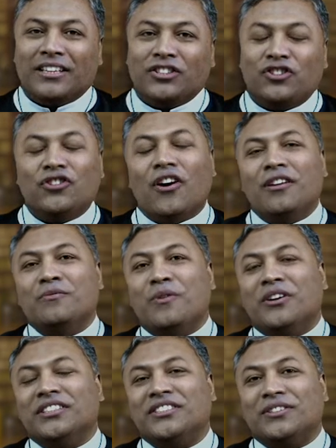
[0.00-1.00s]
John
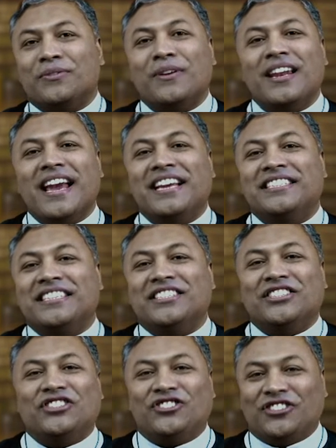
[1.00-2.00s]
was related
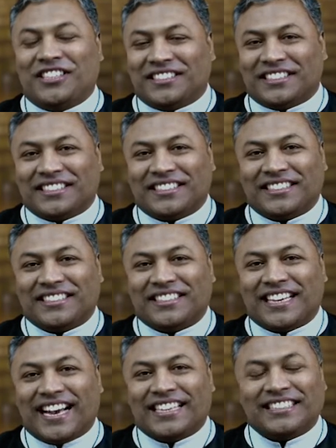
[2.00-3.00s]
to Jesus
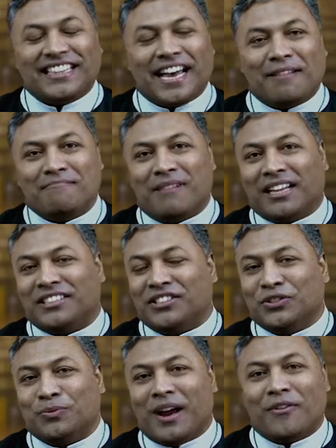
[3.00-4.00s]
as their
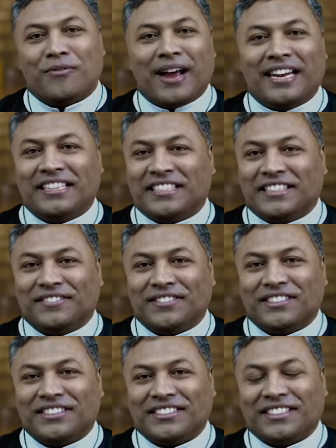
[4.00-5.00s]
mothers were relatives.
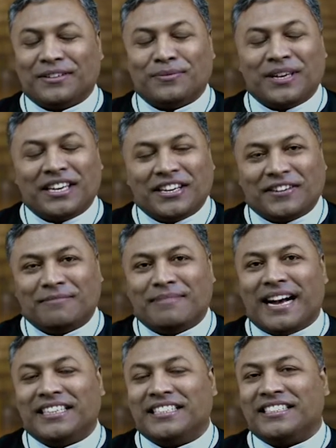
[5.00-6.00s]
So we hear
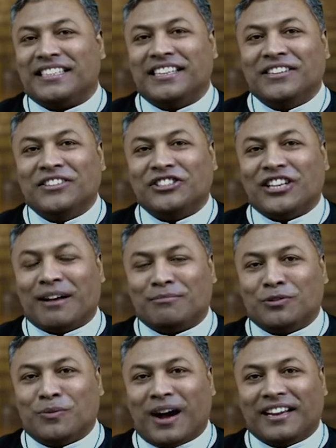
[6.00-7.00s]
about it in Luke
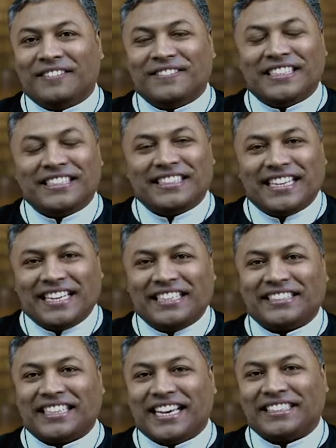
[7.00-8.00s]
chapter 1, verse
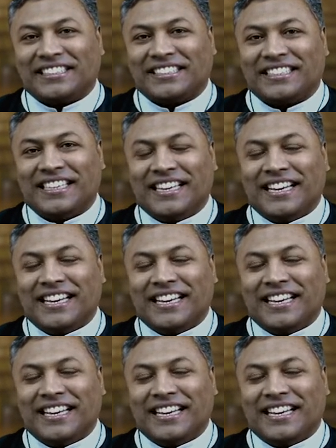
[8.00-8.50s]
36.